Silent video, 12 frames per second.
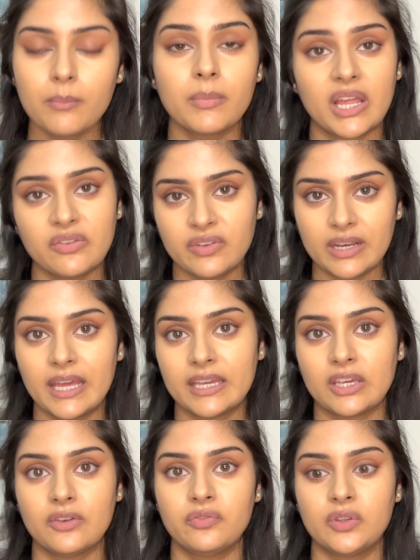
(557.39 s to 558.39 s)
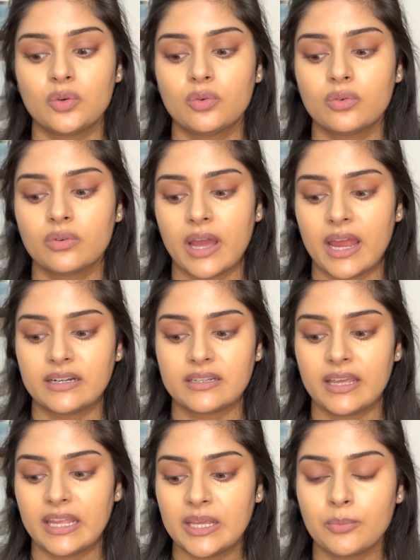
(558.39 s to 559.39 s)
But I feel like if you at
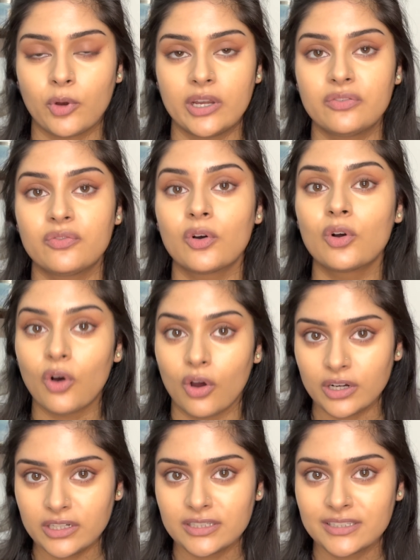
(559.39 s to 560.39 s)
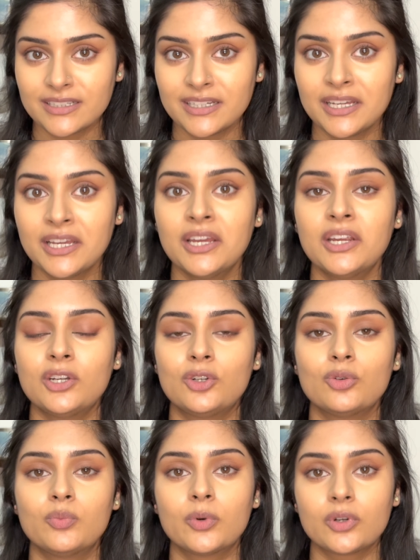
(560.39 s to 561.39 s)
any point forgot
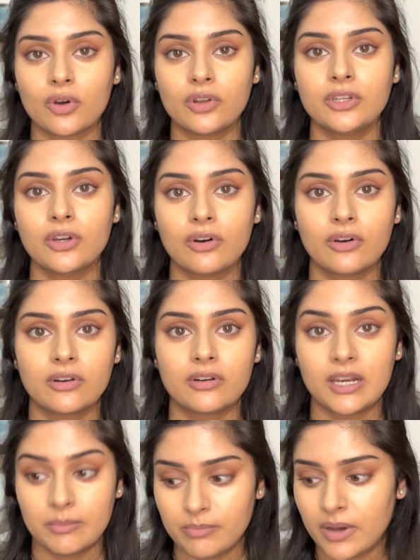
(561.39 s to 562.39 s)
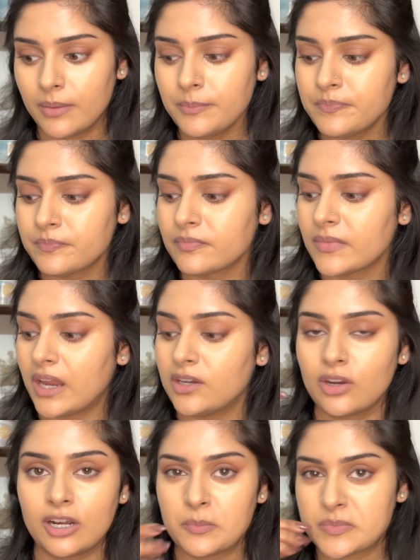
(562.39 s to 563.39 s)
to put on your lip balm and
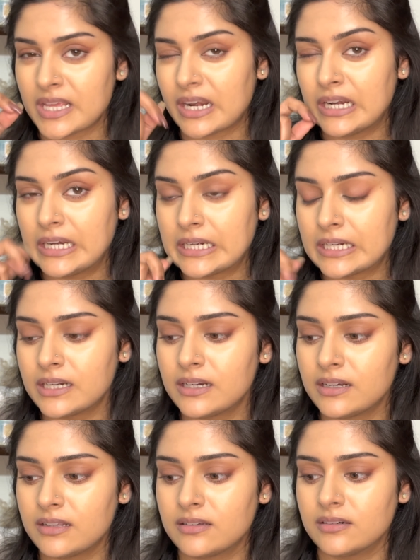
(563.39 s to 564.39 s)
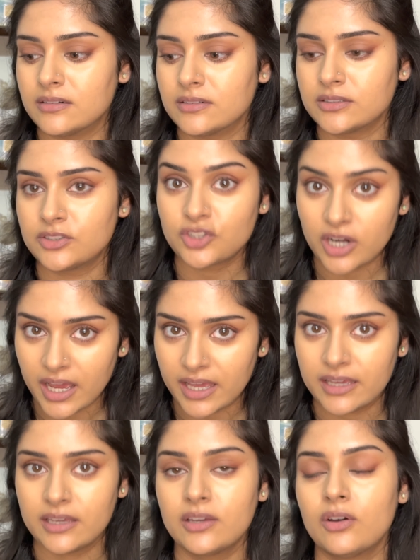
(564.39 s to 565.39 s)
your lips are a little uh,
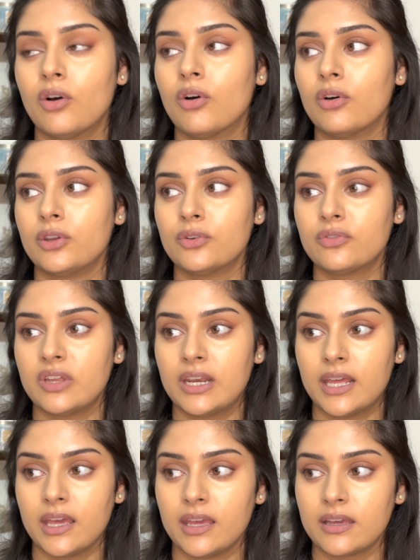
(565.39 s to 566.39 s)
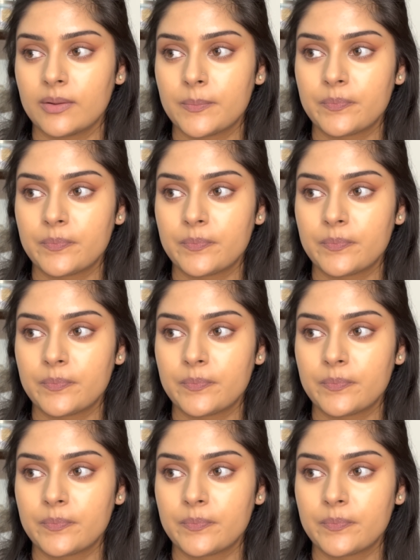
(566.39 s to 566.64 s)
dry or you feel like